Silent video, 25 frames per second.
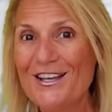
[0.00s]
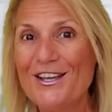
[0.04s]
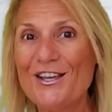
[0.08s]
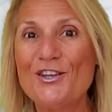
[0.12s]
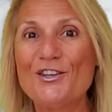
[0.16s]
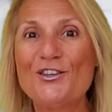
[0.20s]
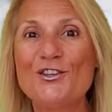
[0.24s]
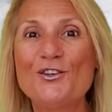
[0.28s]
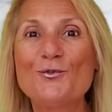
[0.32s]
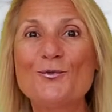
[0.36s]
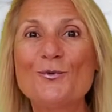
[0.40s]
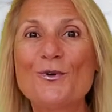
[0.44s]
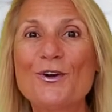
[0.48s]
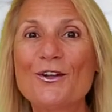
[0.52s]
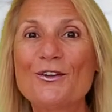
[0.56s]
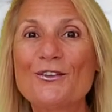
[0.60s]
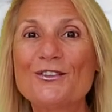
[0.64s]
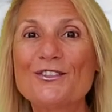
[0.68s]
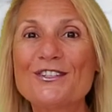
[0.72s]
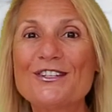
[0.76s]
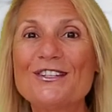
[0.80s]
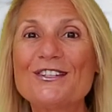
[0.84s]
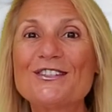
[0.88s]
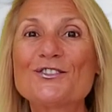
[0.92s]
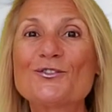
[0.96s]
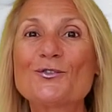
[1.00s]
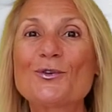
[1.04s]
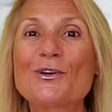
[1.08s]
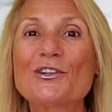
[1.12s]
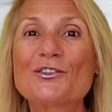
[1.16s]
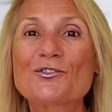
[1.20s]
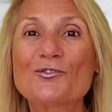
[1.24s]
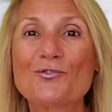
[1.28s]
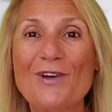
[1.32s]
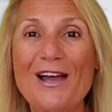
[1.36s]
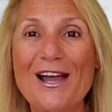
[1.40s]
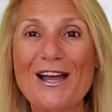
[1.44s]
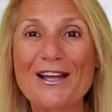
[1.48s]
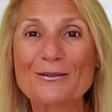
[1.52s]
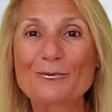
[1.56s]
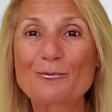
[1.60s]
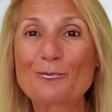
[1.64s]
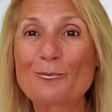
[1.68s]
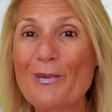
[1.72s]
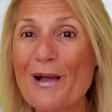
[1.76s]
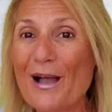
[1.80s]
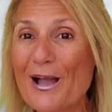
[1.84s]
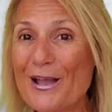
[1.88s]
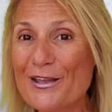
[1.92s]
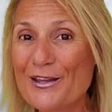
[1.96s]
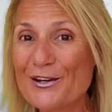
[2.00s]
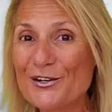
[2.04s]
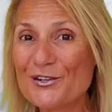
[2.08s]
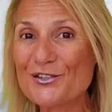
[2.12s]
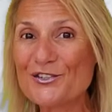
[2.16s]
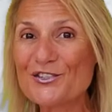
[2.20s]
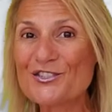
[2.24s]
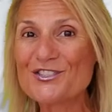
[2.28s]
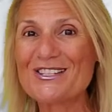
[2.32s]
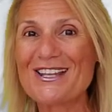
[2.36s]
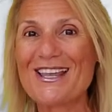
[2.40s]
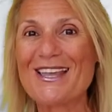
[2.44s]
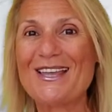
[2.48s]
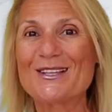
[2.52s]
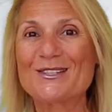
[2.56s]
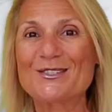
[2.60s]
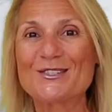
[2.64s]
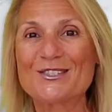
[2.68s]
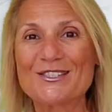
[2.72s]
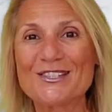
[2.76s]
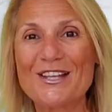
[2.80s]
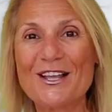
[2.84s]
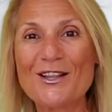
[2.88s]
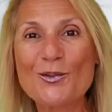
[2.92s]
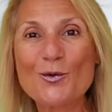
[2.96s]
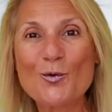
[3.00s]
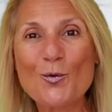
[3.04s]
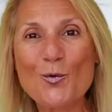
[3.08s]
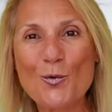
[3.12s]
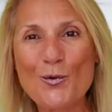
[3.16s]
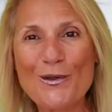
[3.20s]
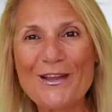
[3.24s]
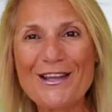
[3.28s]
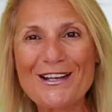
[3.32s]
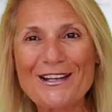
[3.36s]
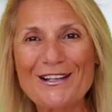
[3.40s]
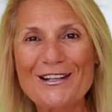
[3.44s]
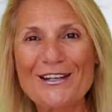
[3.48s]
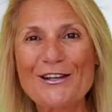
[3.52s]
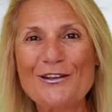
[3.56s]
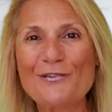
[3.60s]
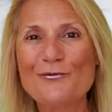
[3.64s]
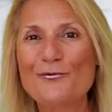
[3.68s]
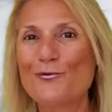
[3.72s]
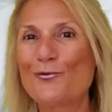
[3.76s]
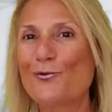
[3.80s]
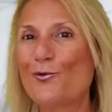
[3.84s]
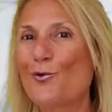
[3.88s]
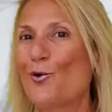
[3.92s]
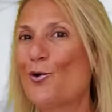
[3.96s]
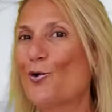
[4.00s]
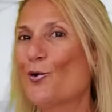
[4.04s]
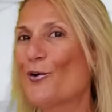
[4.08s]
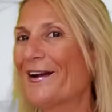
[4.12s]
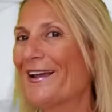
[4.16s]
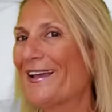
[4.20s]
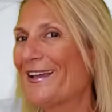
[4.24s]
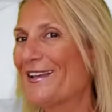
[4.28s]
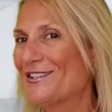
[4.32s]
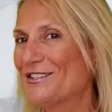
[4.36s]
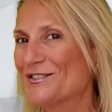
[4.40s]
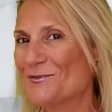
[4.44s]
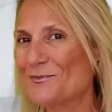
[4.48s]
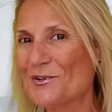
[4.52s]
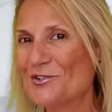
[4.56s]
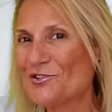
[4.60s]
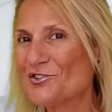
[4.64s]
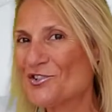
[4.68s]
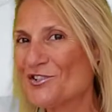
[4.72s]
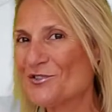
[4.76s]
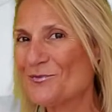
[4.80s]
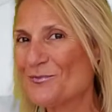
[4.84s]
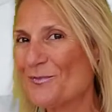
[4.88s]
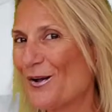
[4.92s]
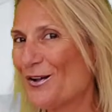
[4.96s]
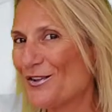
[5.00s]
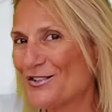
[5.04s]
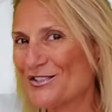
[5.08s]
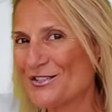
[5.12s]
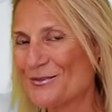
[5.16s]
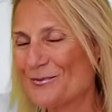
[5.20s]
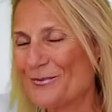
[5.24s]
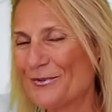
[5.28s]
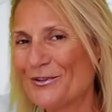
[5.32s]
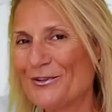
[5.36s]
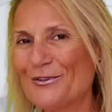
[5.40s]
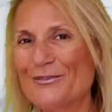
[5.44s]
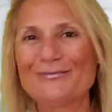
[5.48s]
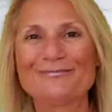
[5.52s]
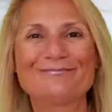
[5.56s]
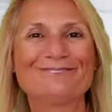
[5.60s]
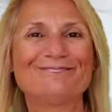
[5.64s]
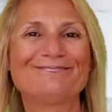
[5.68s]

you want it to attract buyers and sell quickly for as much as possible.